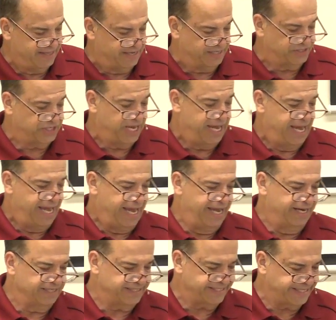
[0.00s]
this,
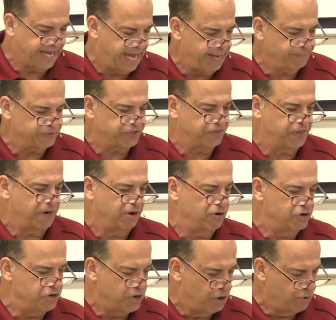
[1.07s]
it escapes their
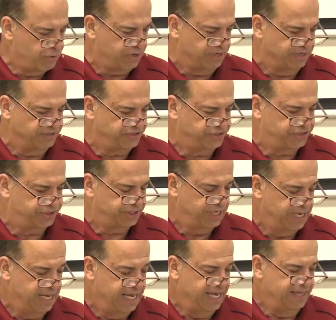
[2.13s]
notice
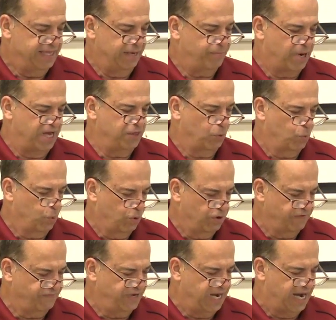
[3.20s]
that by the
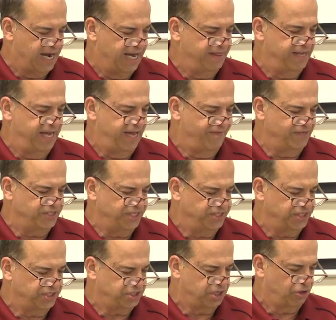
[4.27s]
word of God the heavens
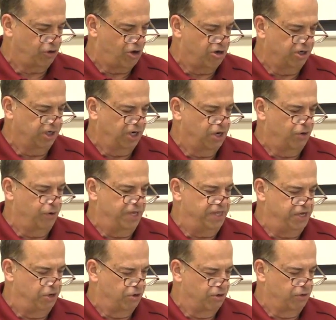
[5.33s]
existed long ago and
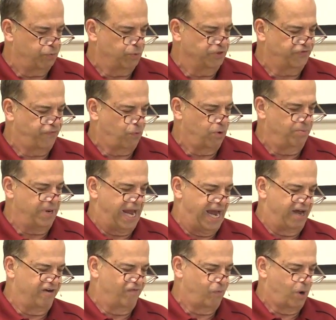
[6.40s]
the earth was formed
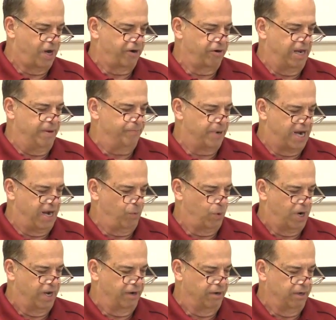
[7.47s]
out of water and by
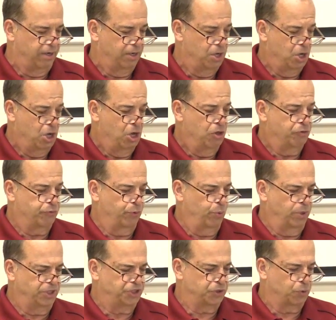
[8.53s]
water, through
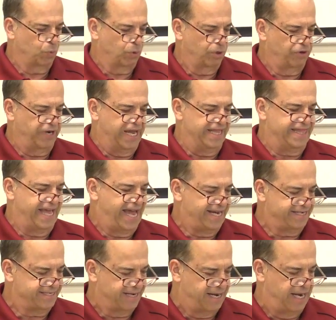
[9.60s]
which the world at
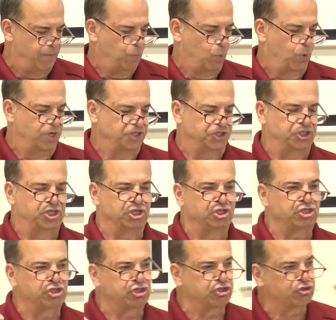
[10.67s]
that time was
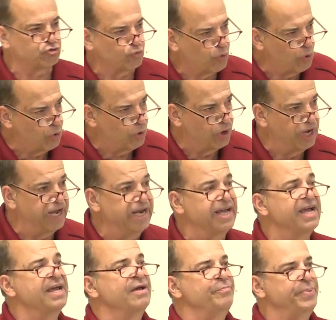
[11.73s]
destroyed,
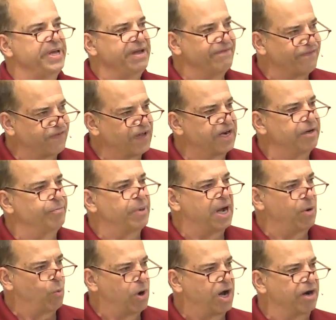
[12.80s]
being flooded
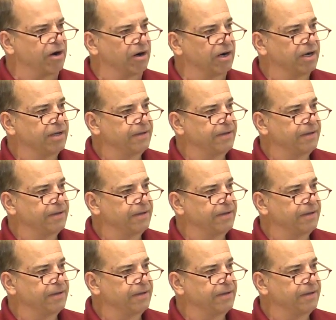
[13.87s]
by water.